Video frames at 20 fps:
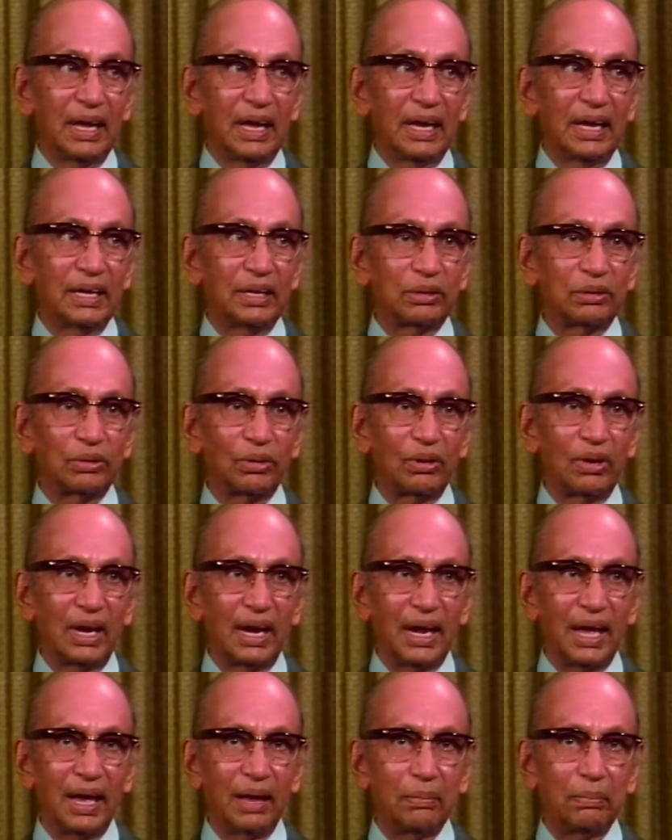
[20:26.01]
is to
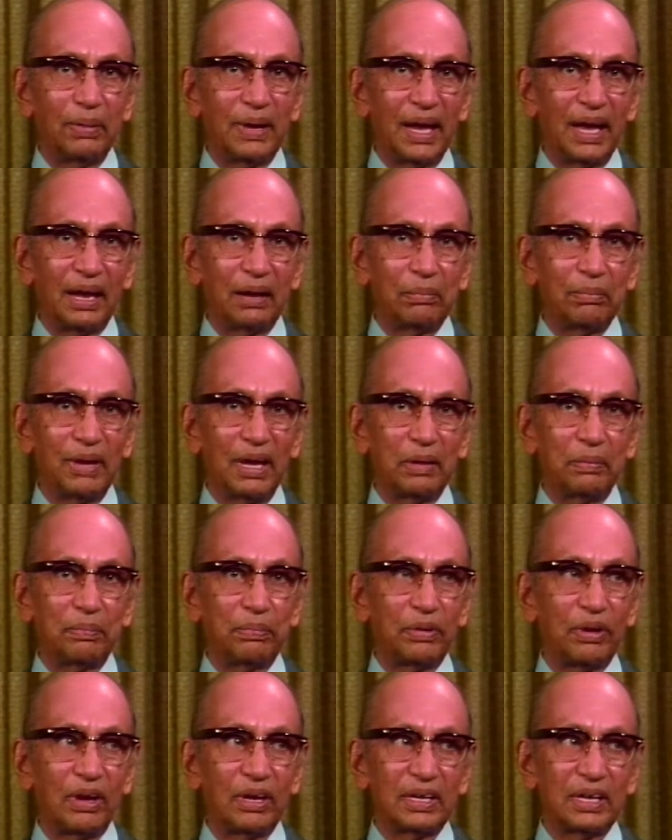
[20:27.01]
lay bare my
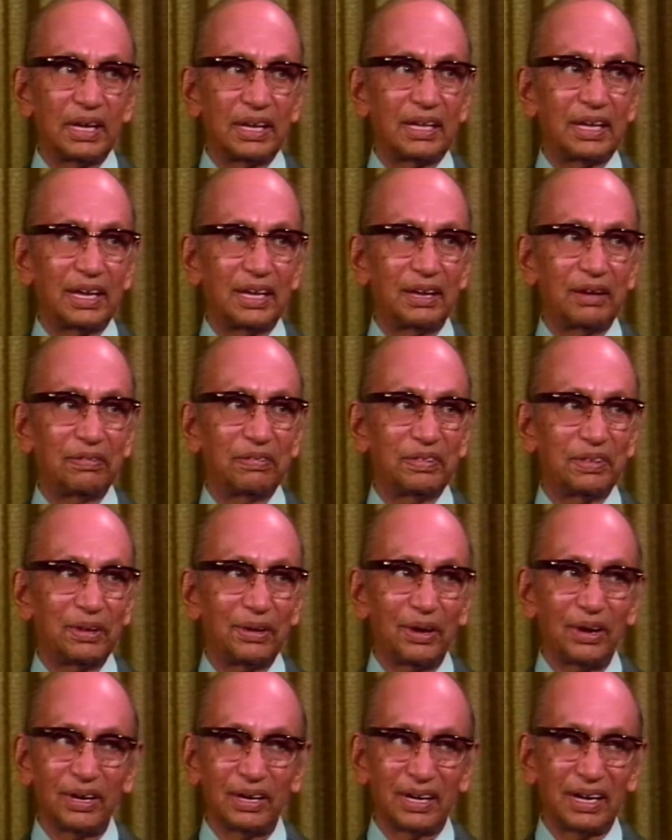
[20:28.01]
processes of
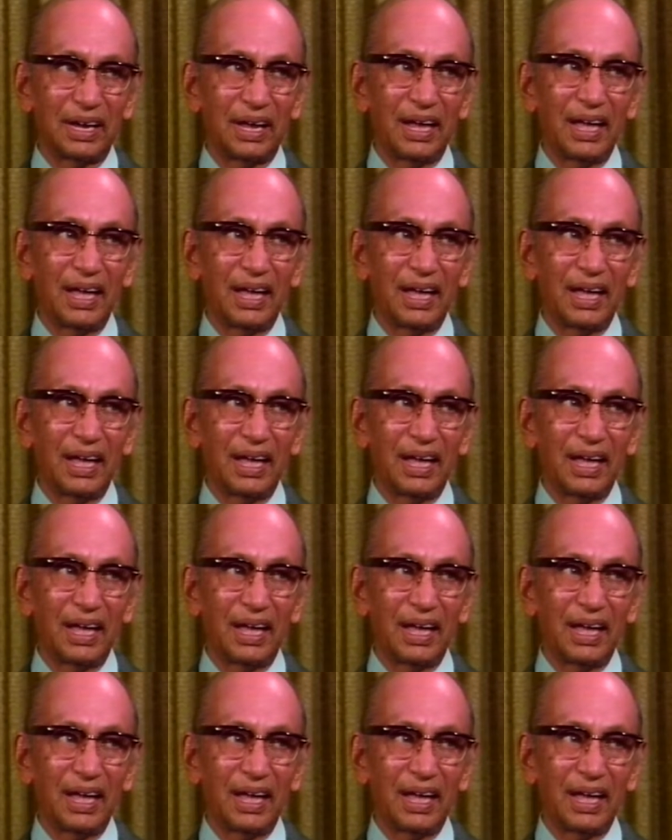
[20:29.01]
thought.